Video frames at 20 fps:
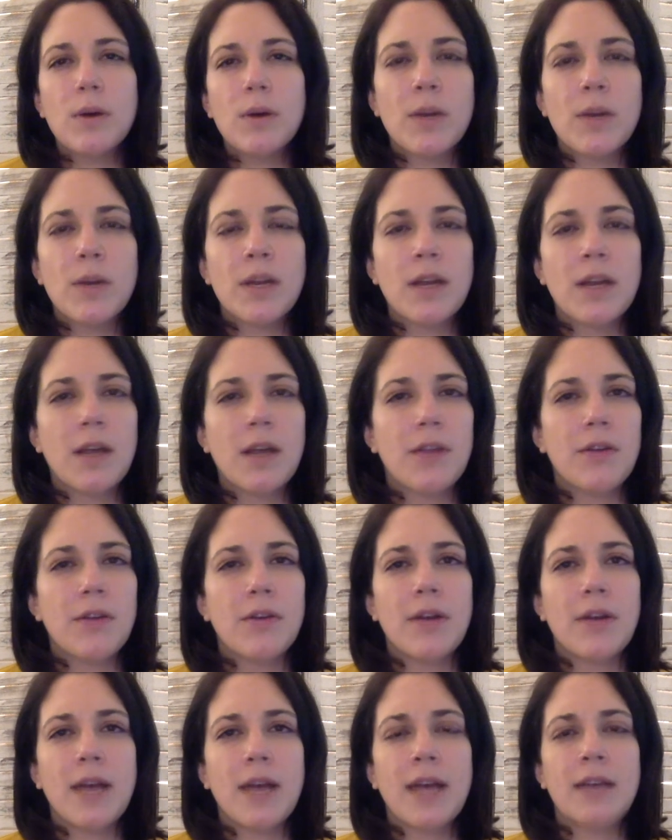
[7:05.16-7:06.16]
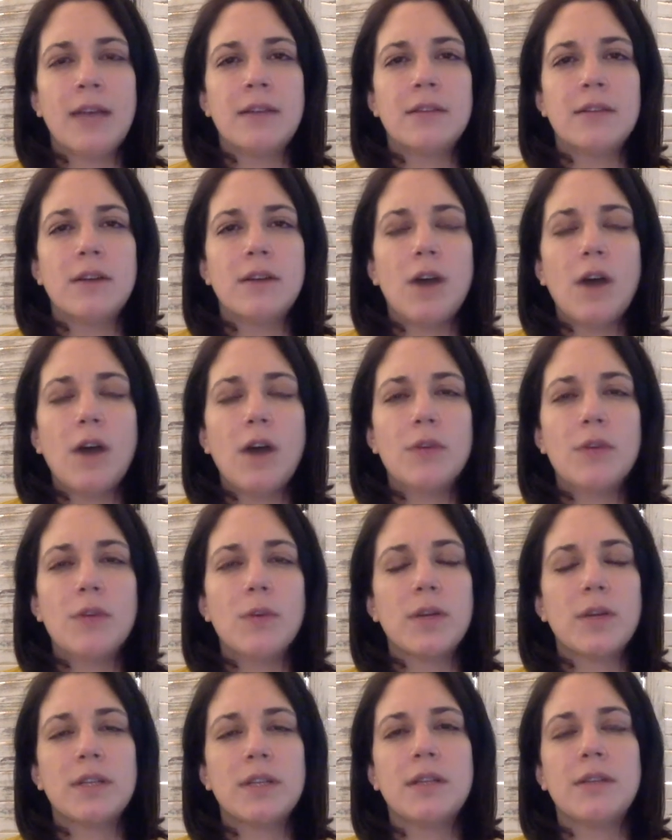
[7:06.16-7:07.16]
one another and offer
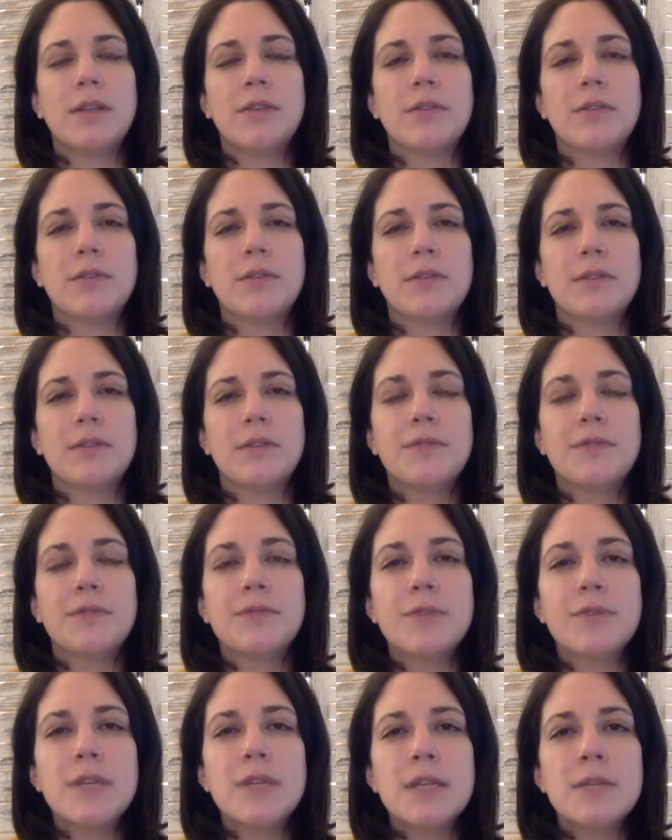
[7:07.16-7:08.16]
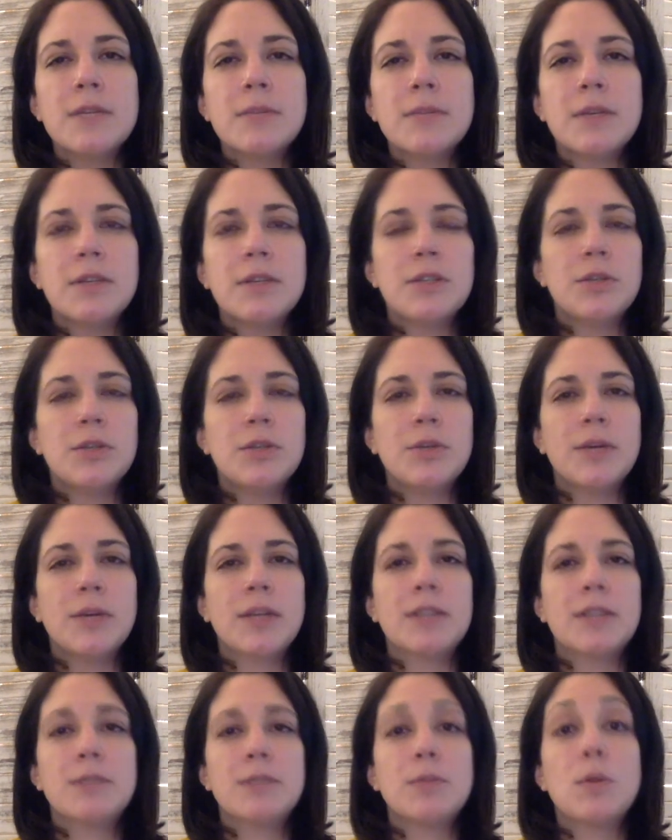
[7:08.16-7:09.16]
one another the freedom to
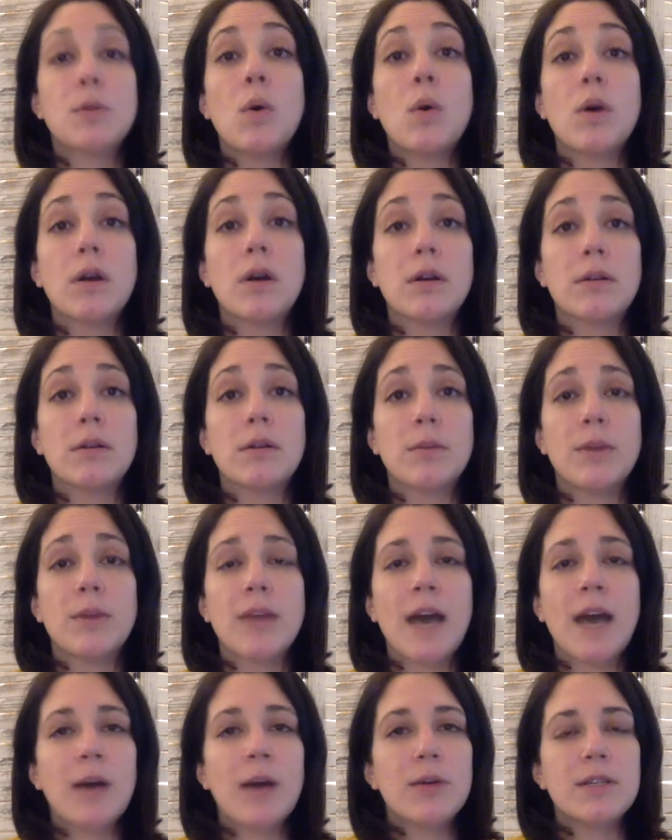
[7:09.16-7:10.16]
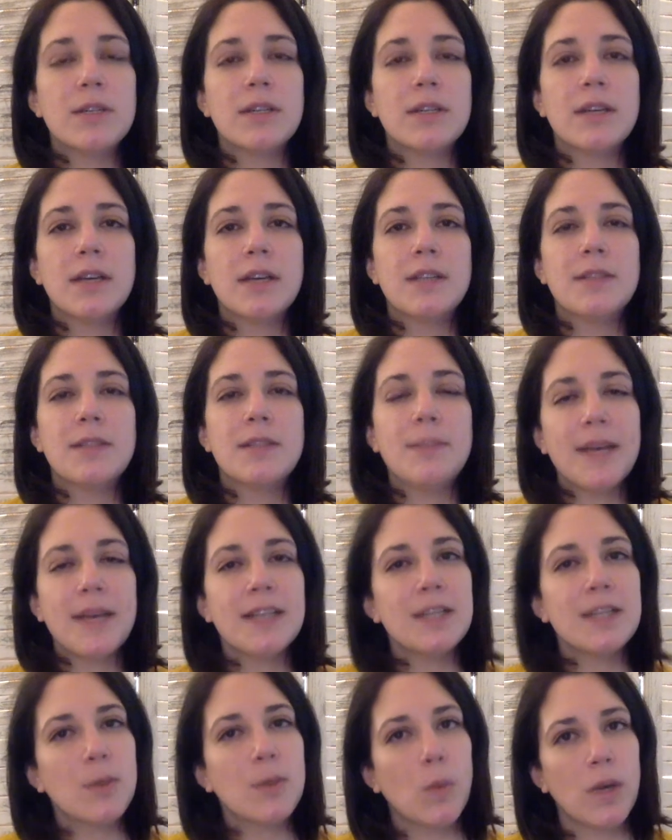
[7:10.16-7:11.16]
explore without
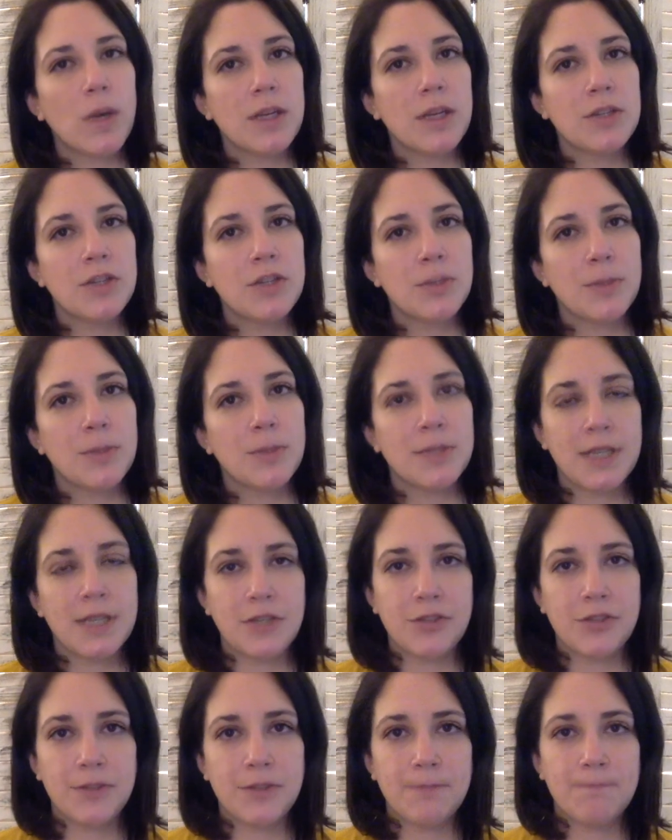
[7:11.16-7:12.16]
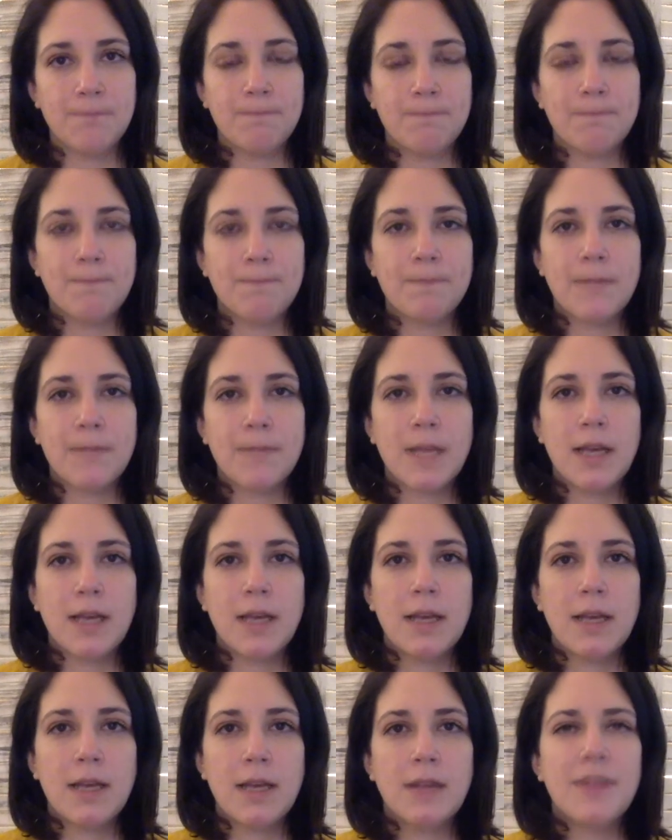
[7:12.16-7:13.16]
demanding one interpretation.
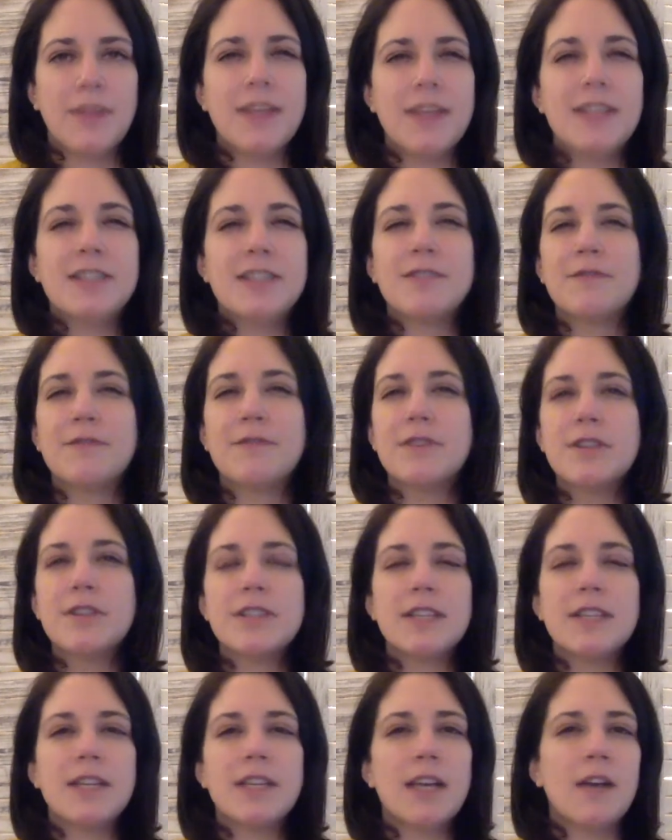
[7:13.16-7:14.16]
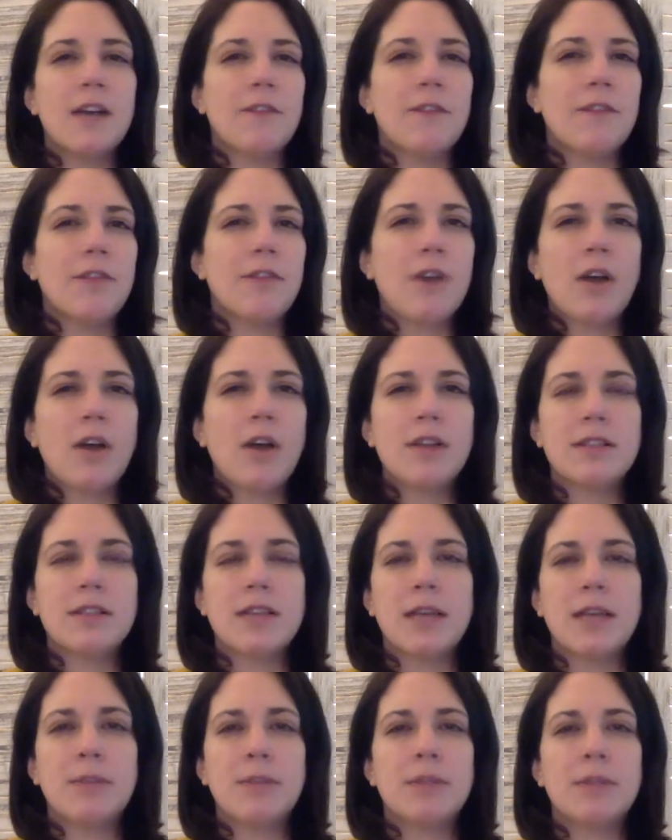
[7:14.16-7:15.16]
This diversity of thoughts
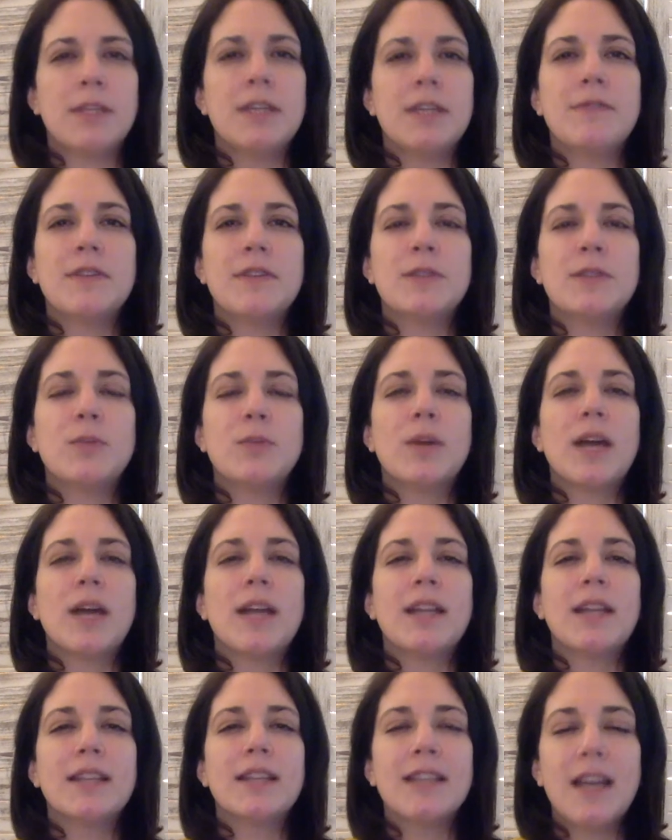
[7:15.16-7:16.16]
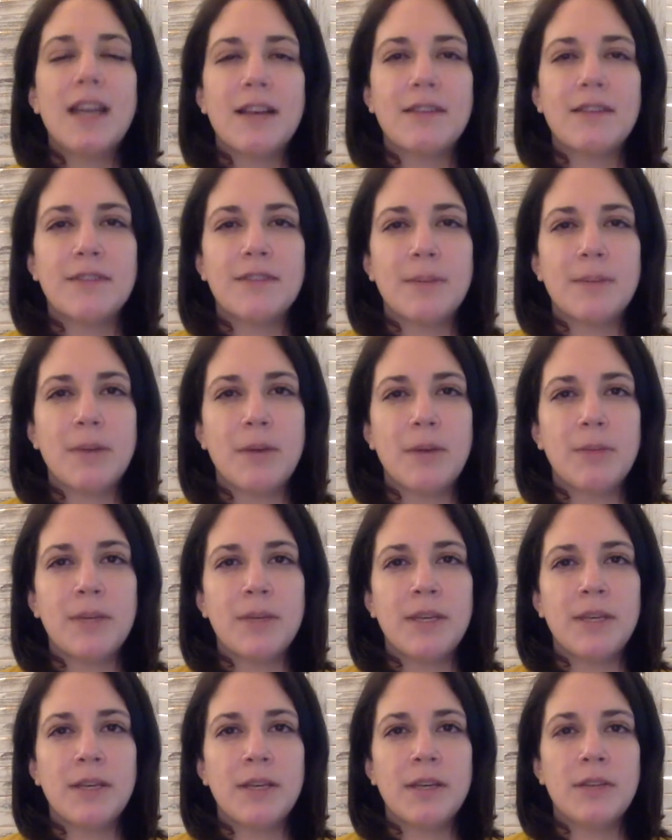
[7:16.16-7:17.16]
and belief is what I love about
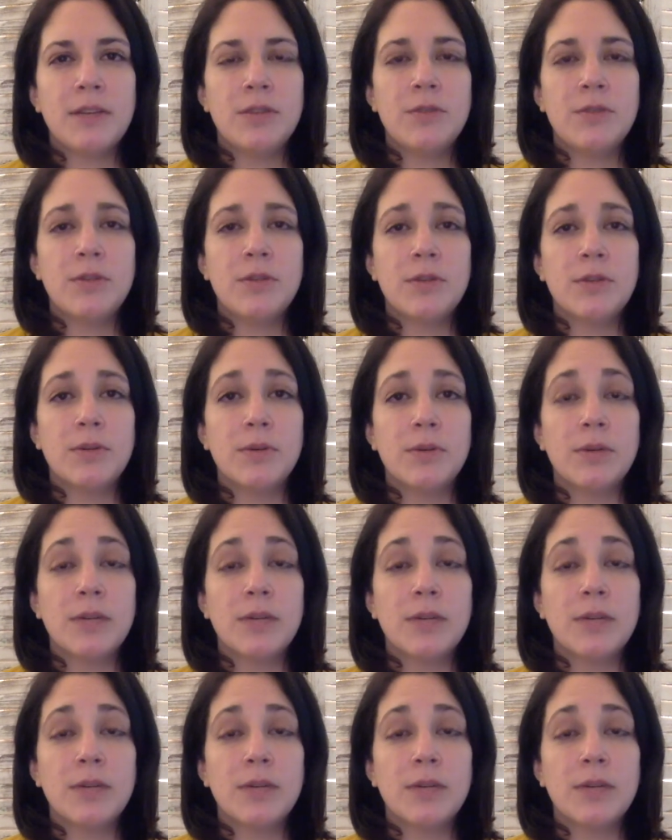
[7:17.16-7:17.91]
being a UU.